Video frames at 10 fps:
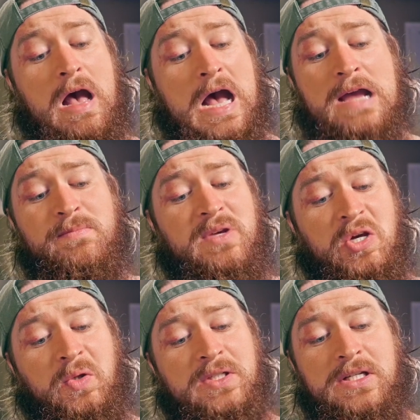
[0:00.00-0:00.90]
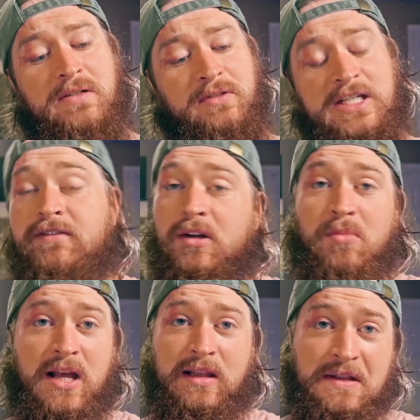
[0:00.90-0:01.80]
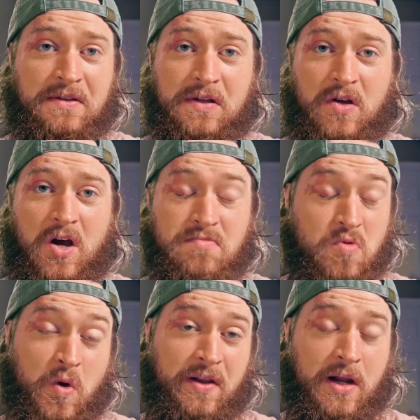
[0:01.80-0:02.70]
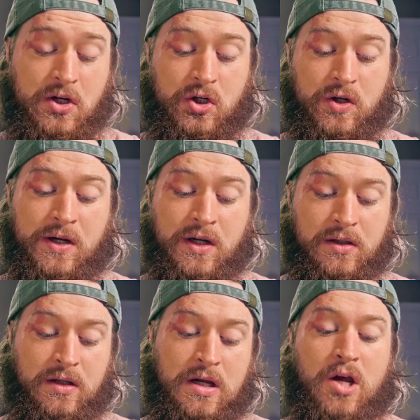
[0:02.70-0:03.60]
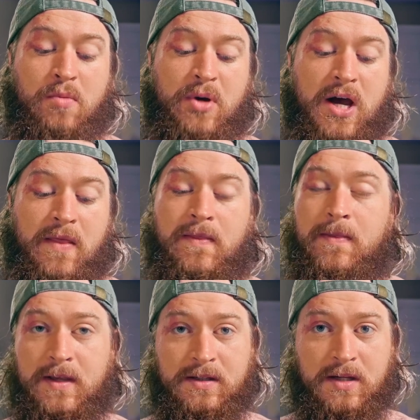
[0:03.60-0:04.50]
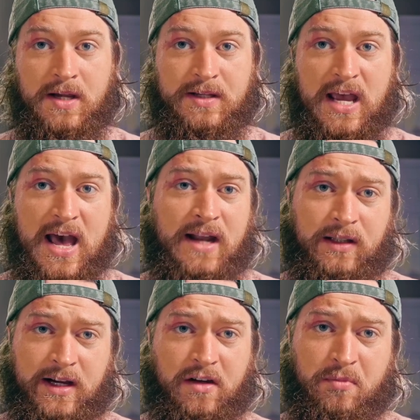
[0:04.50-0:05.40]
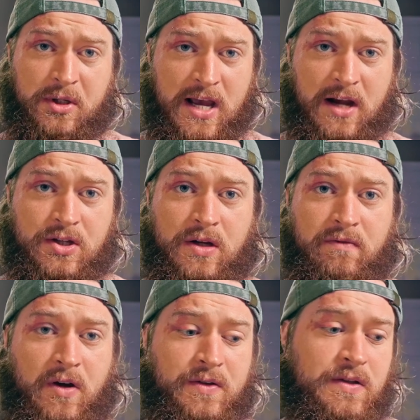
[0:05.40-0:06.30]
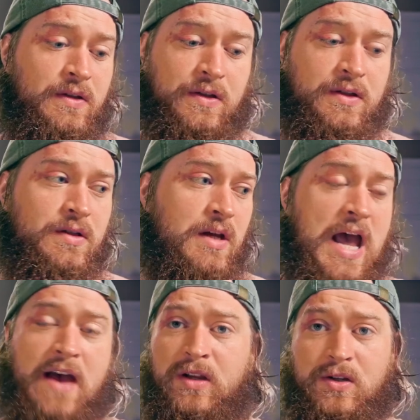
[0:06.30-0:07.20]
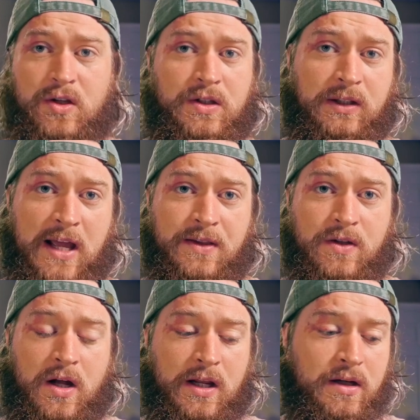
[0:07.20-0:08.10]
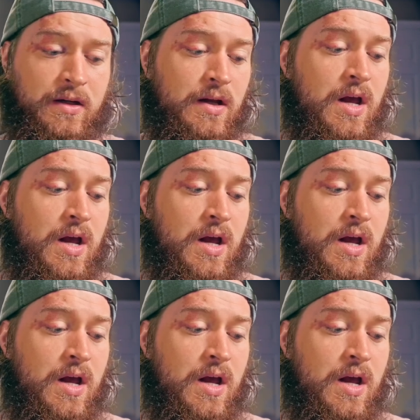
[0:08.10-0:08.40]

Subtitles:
I'm guilty of leaving my lenses on more than I should, but this does add a layer of protection versus having just a lens on it.